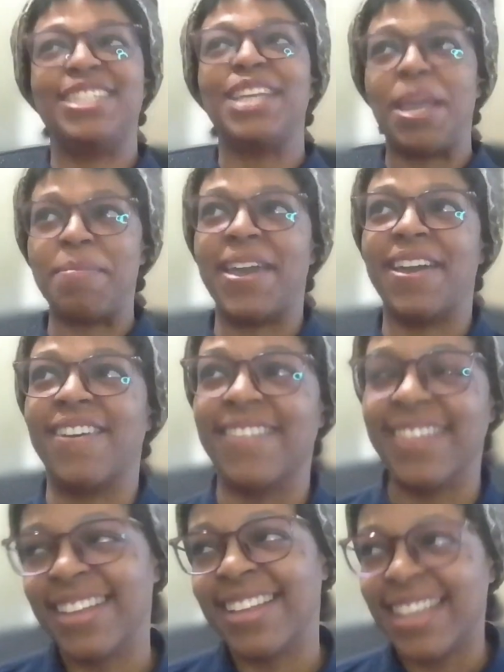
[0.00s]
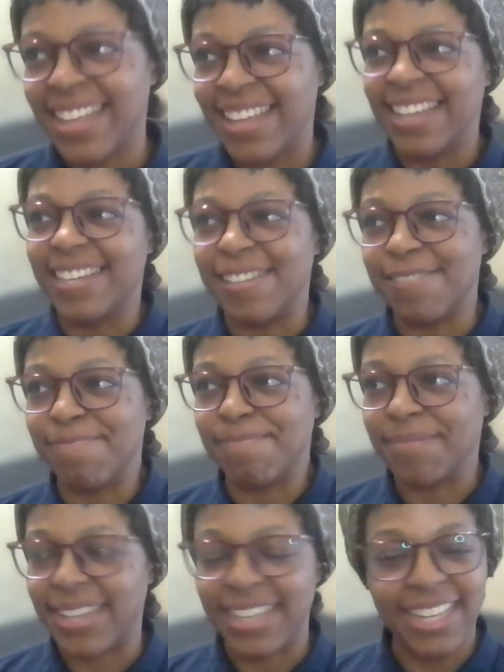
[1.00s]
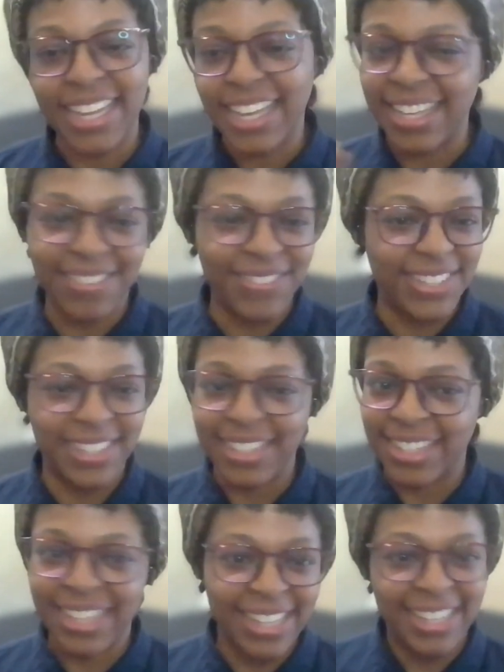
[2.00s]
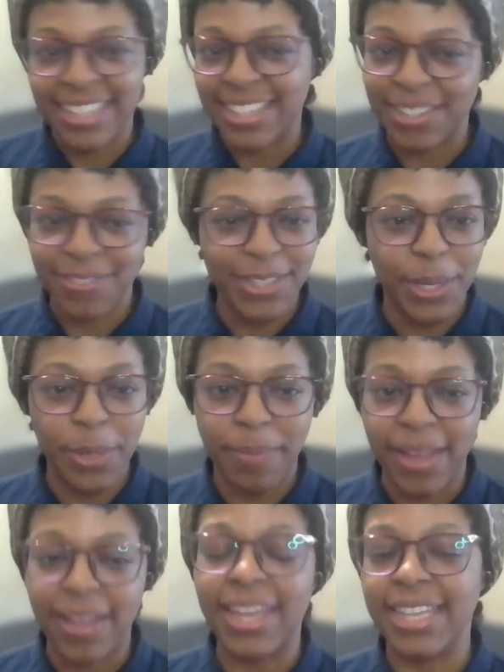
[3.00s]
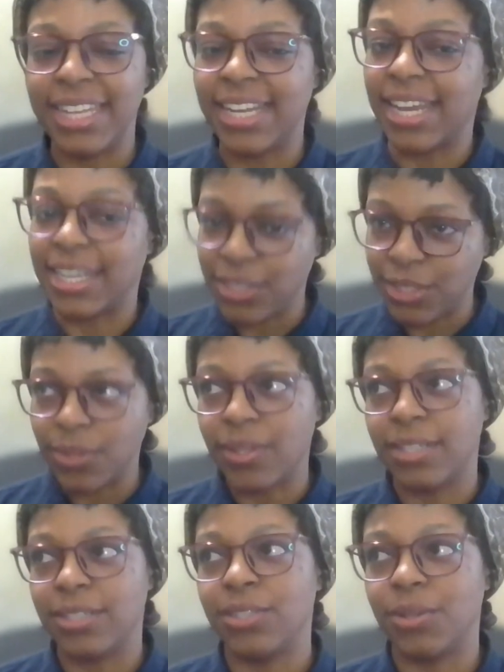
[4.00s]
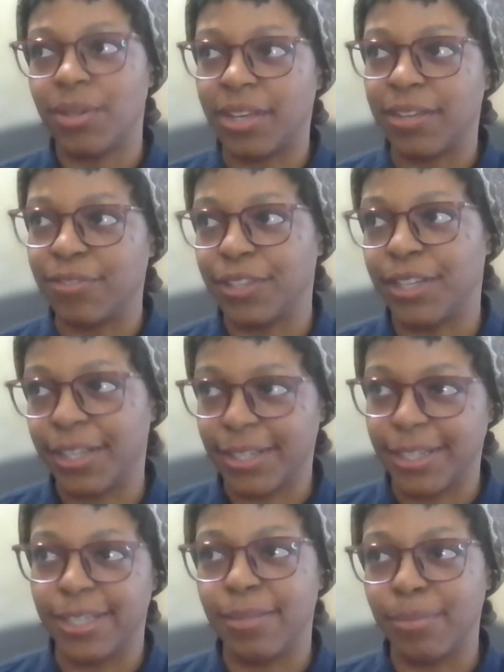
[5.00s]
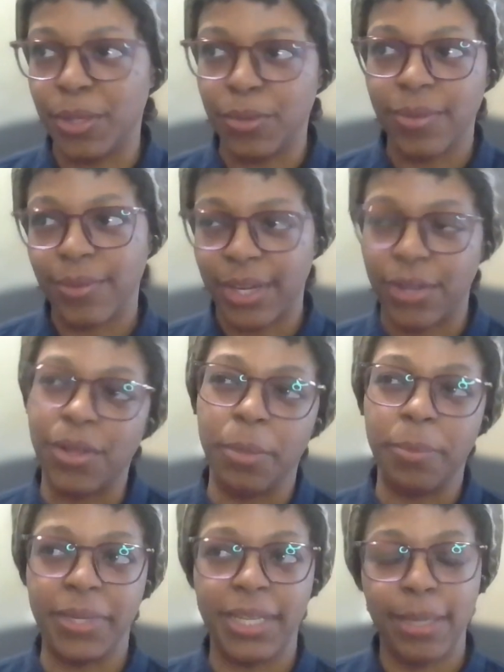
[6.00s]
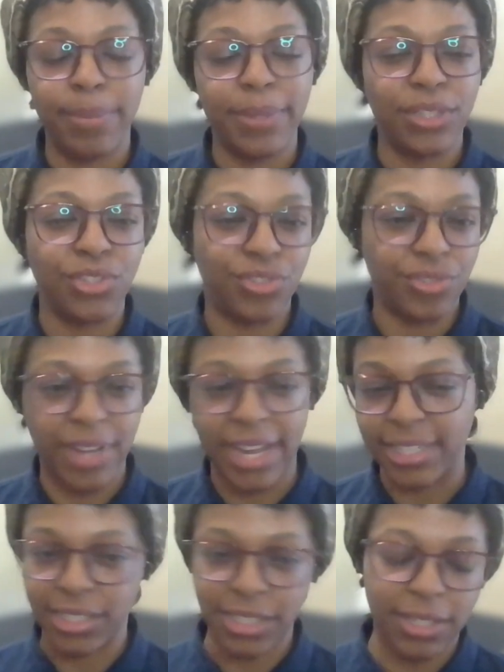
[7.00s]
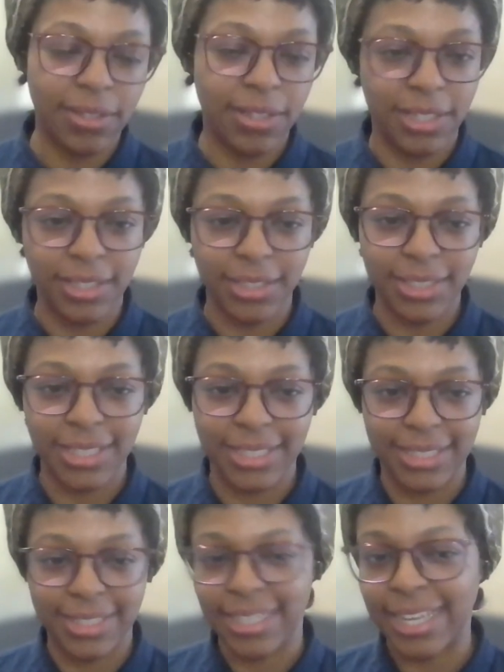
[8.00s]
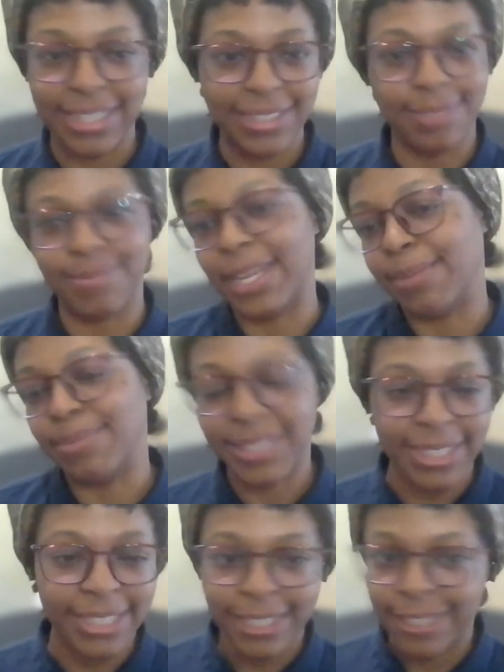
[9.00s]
to type out. And yeah, I would love to help out. And then I do also offer what I call bookkeeping strategy calls, because again, sometimes